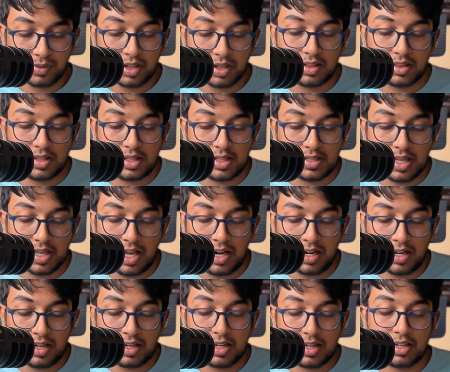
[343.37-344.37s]
these are
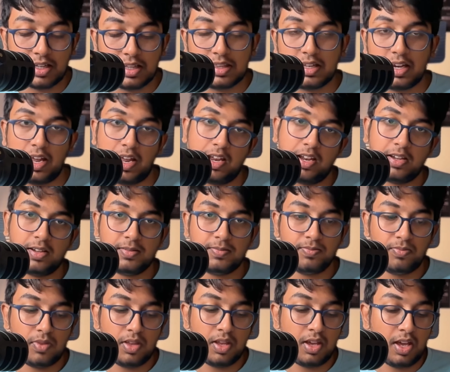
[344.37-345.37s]
Earth like.
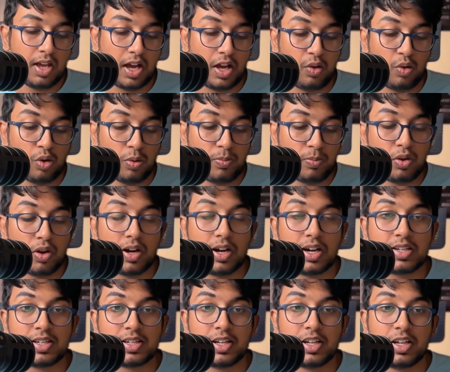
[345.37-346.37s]
I hope you
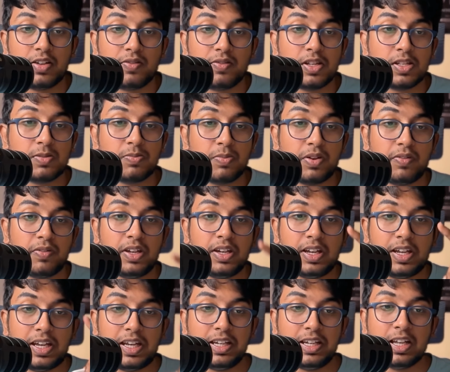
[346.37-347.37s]
understand the difference between
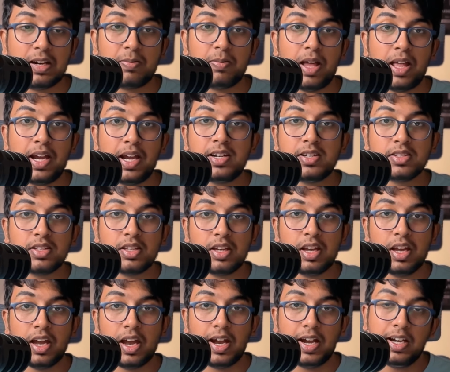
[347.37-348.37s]
inner planets
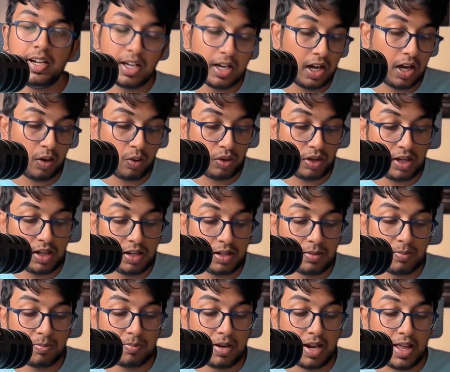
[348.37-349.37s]
and outer
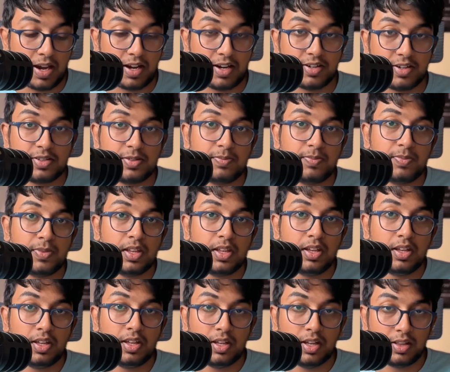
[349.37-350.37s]
planets.
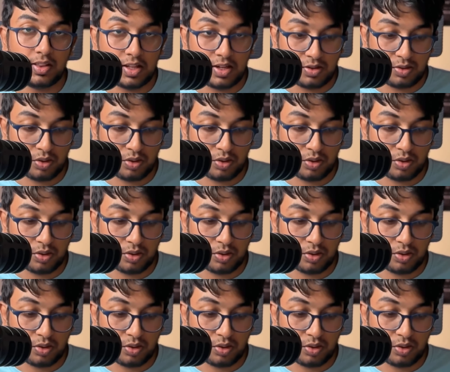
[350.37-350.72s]
There is no